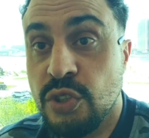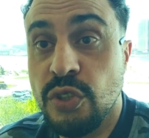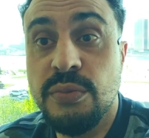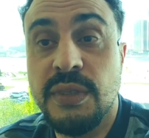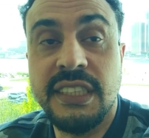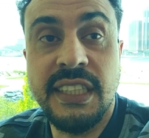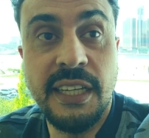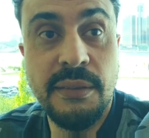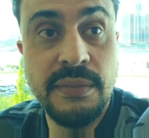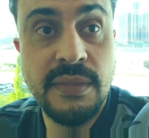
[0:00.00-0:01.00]
so you miss
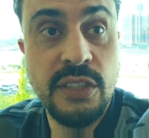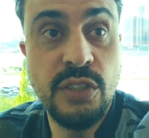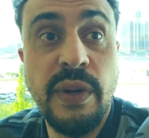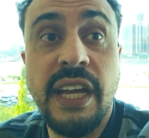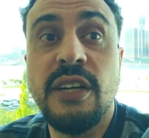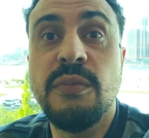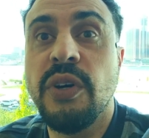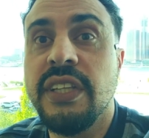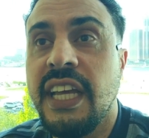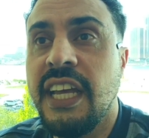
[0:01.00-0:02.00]
them. You wake up
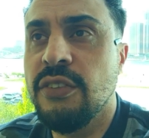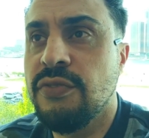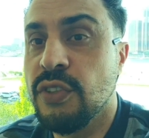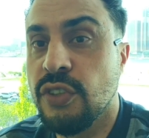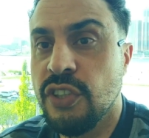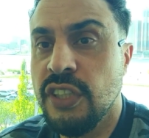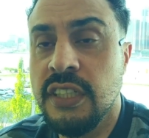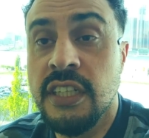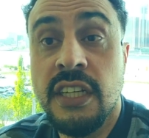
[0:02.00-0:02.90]
one day, you feel good.